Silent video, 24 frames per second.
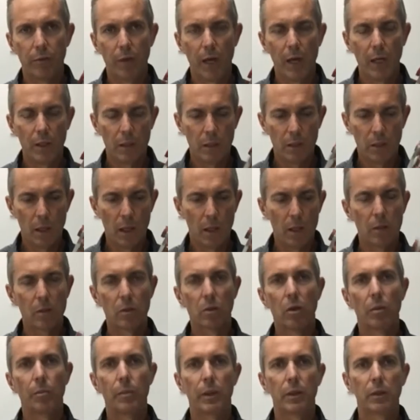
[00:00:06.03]

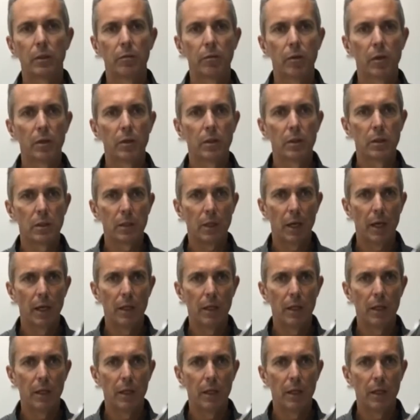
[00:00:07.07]
anti-telescopic devices,